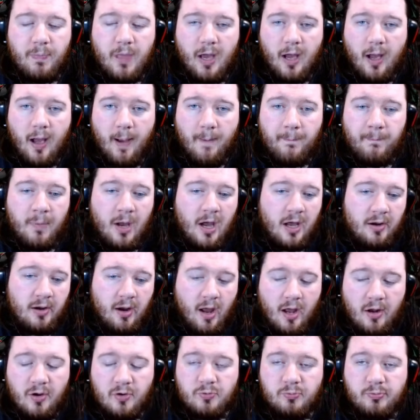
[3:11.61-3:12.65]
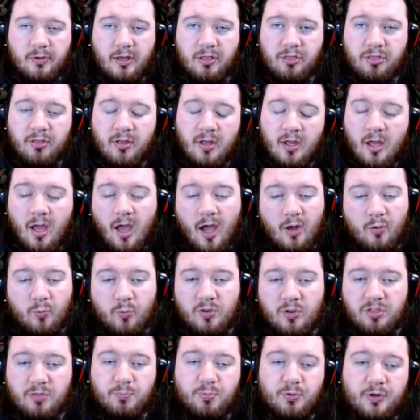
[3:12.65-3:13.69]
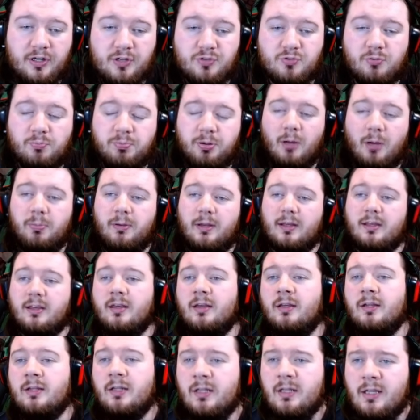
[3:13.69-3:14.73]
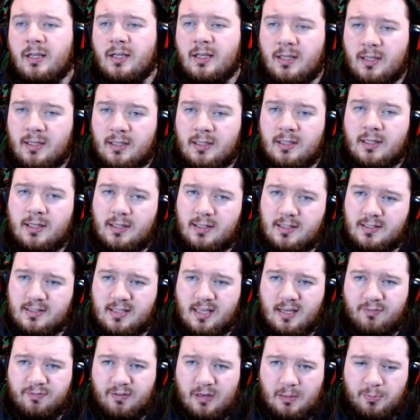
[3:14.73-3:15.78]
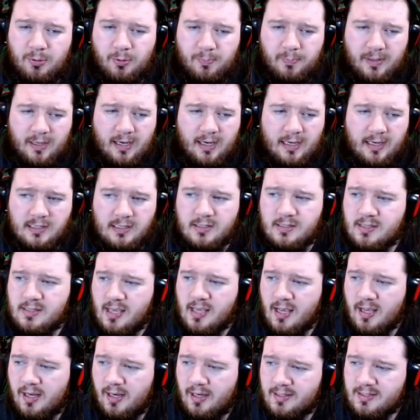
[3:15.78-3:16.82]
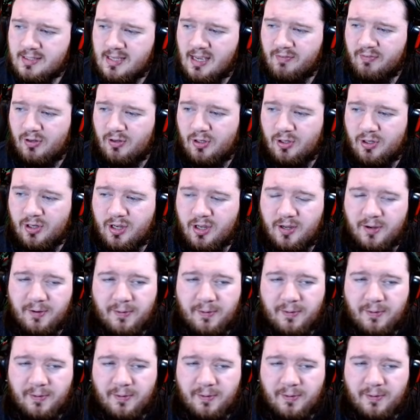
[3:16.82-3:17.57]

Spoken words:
And with the British Republic safely put behind us, let's have a look